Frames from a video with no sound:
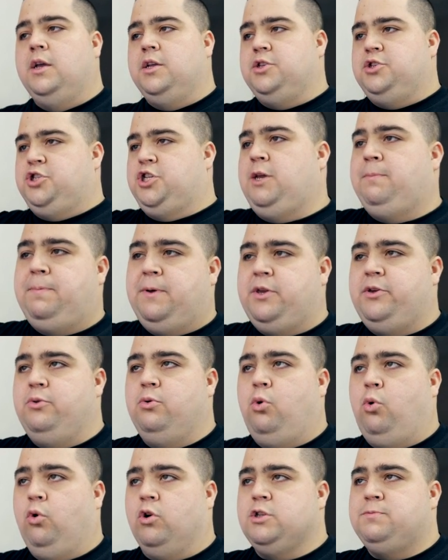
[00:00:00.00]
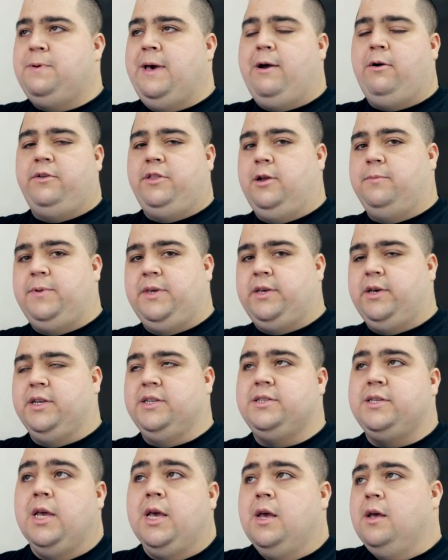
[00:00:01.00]
GPU horsepower there,
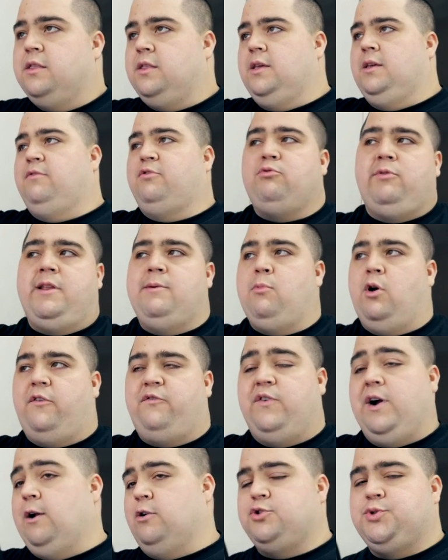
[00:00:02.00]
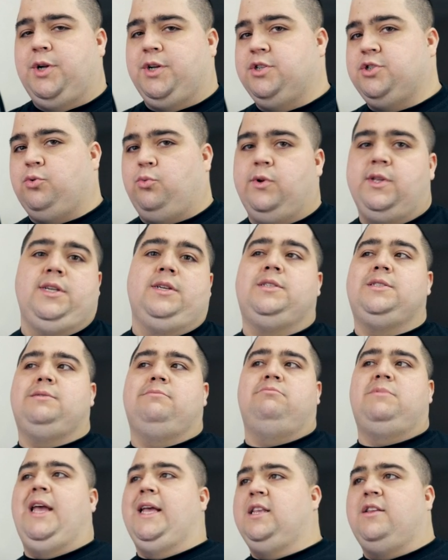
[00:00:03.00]
because the 3D Mark Firestrike doesn't really
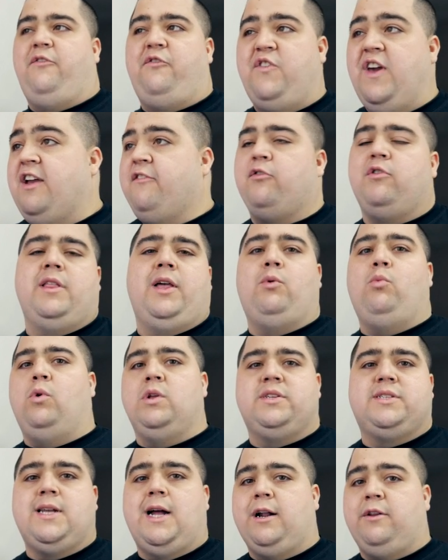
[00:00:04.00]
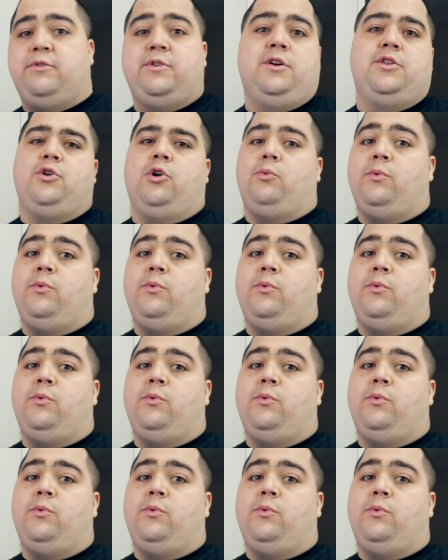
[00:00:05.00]
tend to favor like one side or the other.